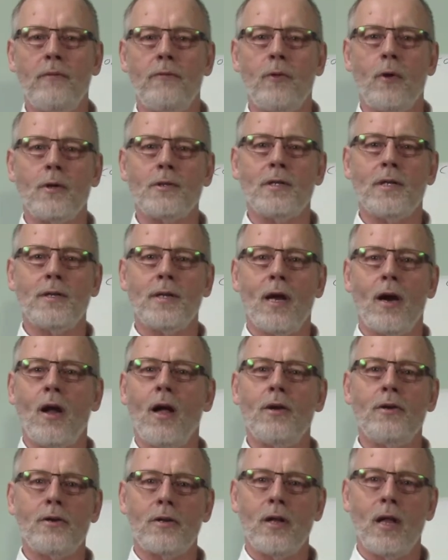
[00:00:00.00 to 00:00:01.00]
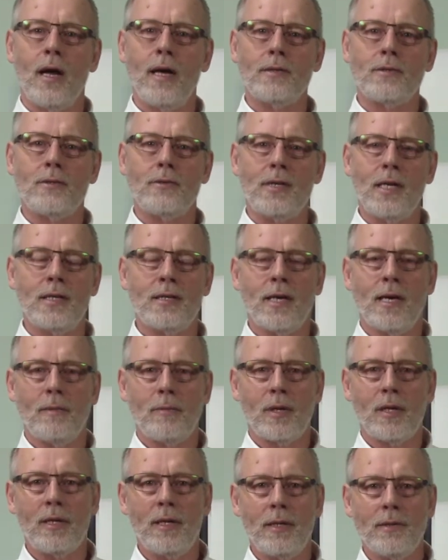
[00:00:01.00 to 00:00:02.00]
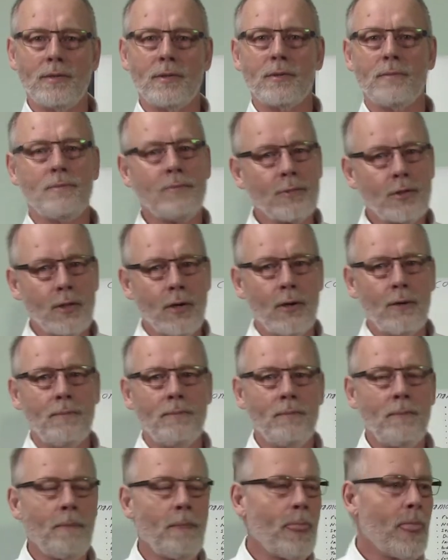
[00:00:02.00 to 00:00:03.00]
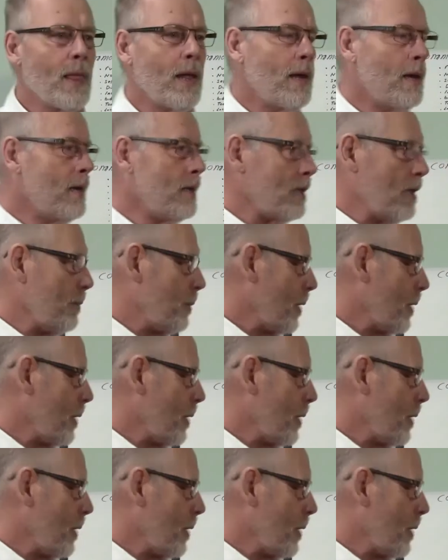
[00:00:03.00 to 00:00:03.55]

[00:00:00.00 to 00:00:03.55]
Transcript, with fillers: fortunate that all your clients are daytime cleans. So keep